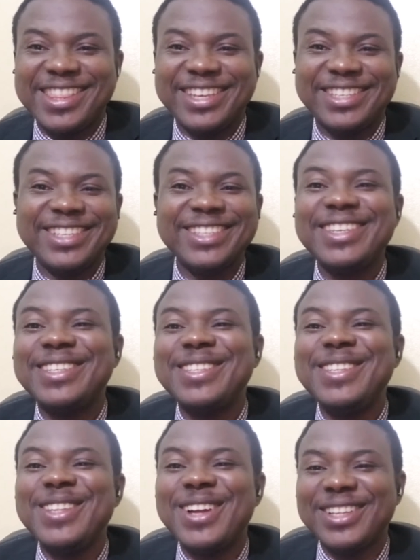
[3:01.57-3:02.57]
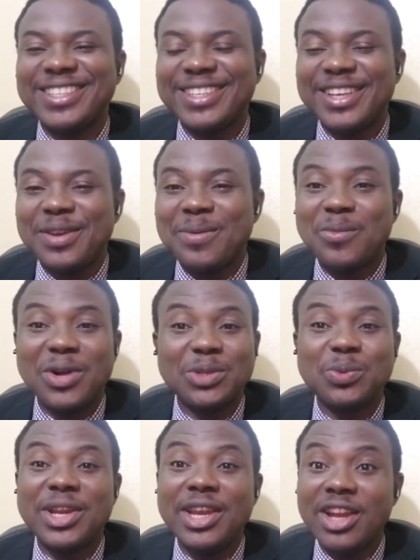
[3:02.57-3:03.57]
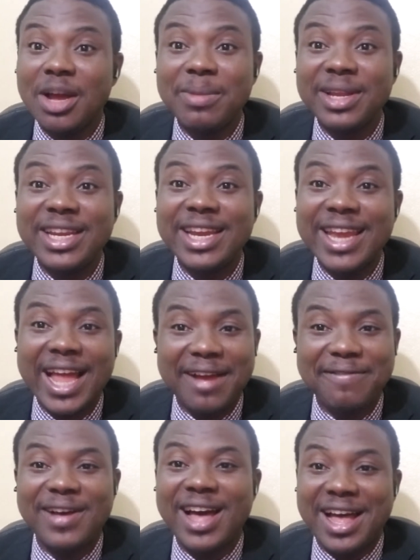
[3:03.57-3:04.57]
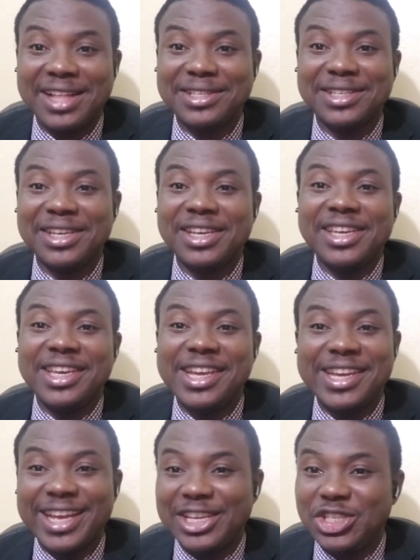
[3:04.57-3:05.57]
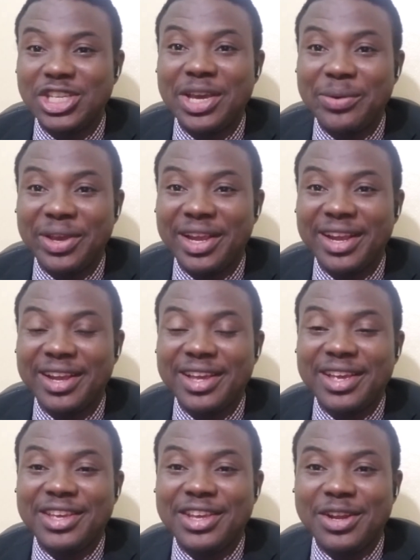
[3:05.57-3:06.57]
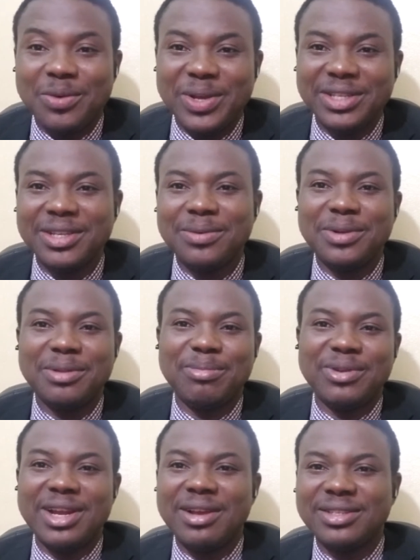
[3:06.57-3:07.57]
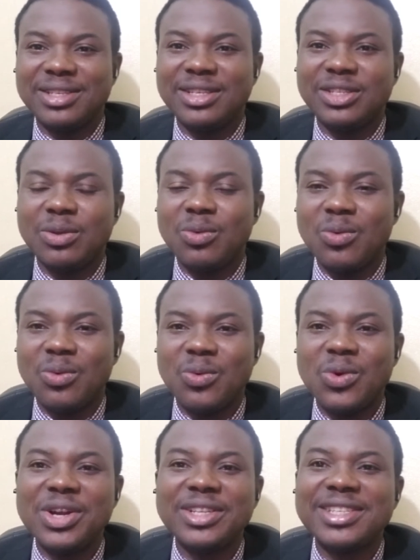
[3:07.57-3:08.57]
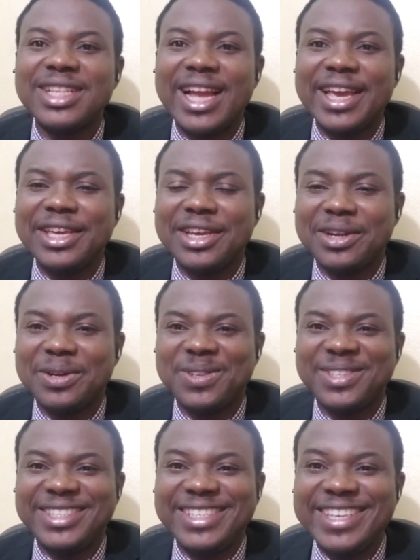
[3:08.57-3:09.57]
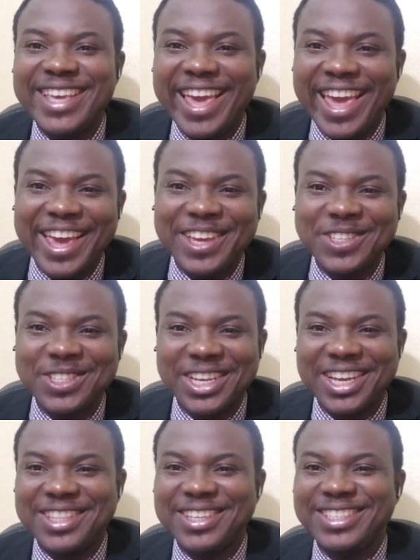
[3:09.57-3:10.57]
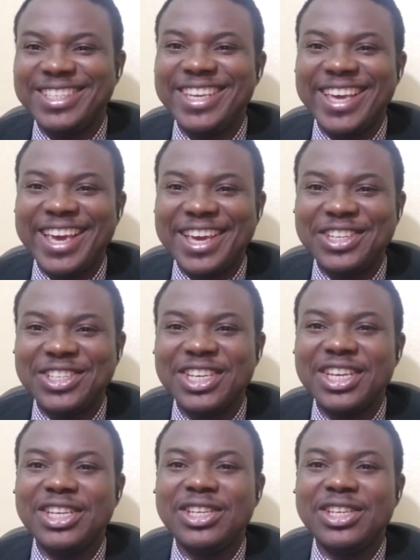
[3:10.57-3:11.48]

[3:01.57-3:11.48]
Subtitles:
is this is not what we normally laugh at in Nigeria. You know, when someone pronounces words like CH, and the CH